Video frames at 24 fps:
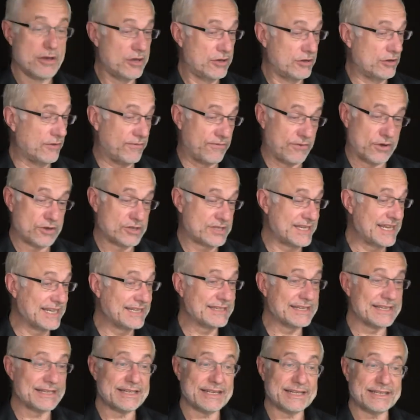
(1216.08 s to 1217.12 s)
The first thing
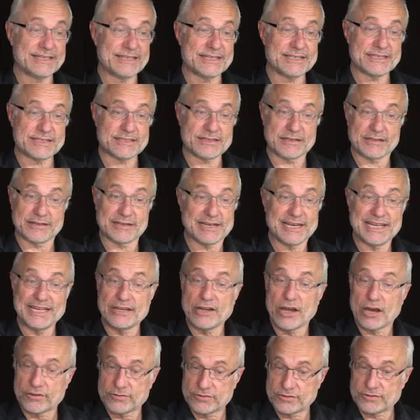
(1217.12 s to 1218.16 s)
they did is clean
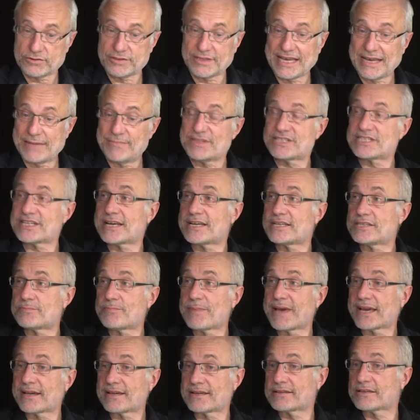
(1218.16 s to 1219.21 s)
out the image height
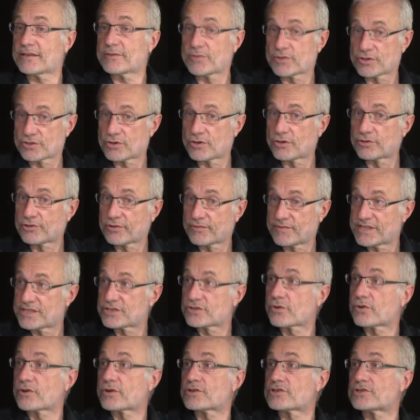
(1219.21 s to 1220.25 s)
spec. There was a lot of
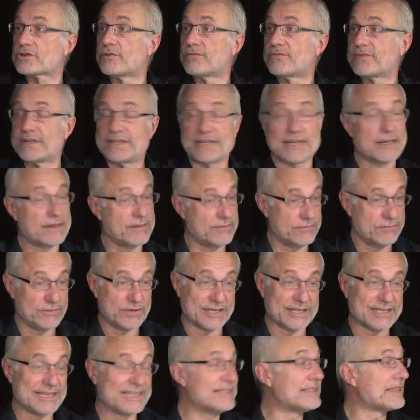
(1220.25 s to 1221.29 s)
historic stuff in there. We
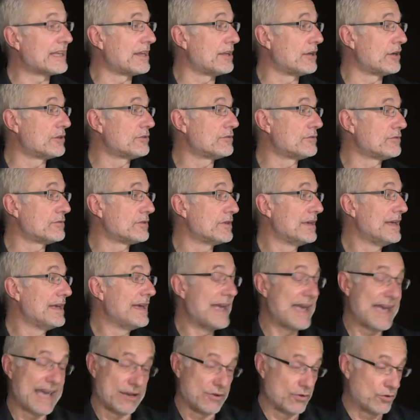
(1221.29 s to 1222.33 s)
cleaned that out.
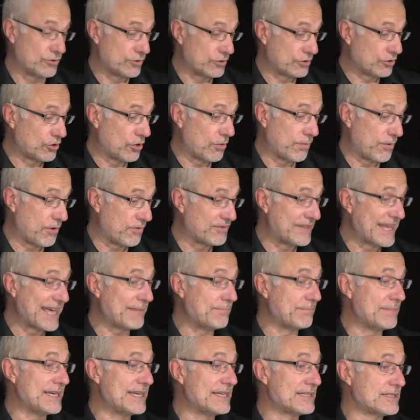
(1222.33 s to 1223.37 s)
And on the top of
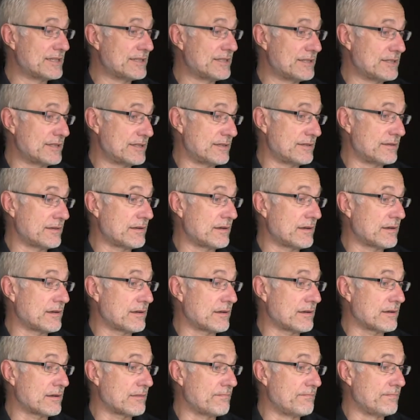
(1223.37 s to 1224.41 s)
that basis,
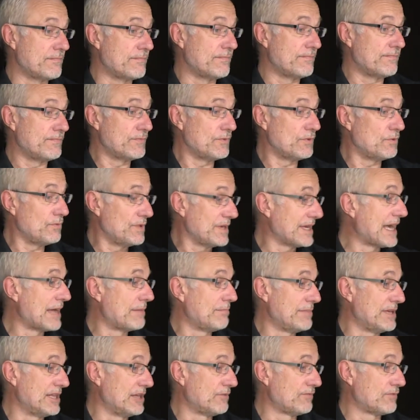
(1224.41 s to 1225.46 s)
we can
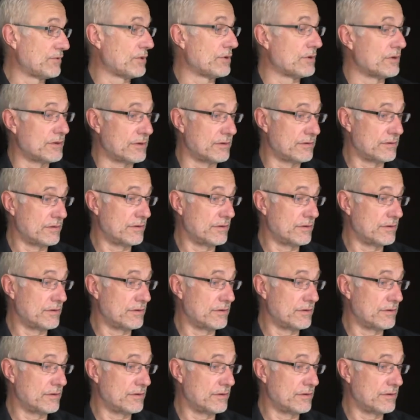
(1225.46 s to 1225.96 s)
build further.